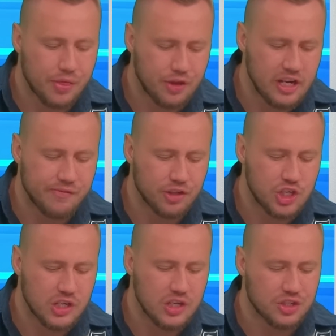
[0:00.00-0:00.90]
Three
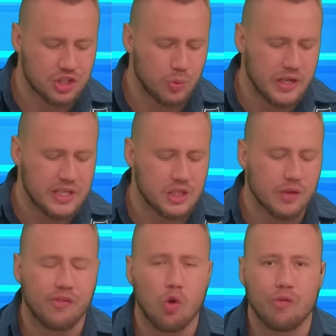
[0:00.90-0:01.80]
Virginia Sweet and
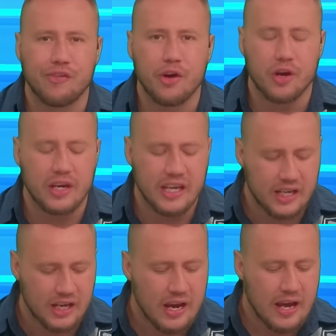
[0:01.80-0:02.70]
the four Veronique.